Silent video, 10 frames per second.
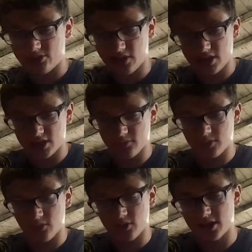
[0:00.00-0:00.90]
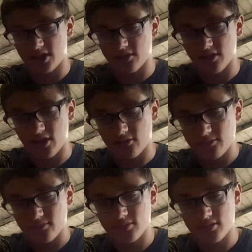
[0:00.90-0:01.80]
did need to get reorganized though.
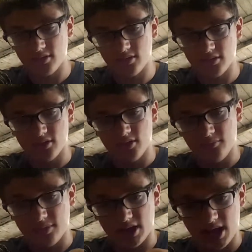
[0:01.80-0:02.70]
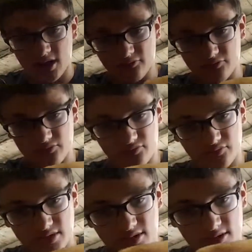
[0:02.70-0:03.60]
But I have
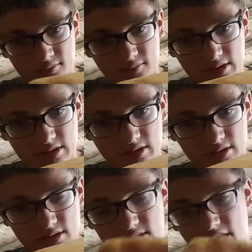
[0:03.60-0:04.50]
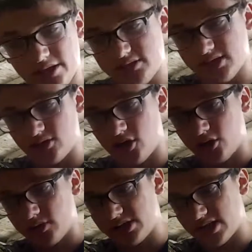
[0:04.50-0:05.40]
from 19
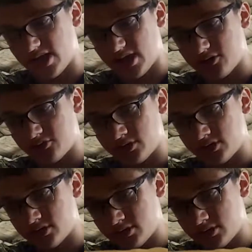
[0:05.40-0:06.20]
all the way down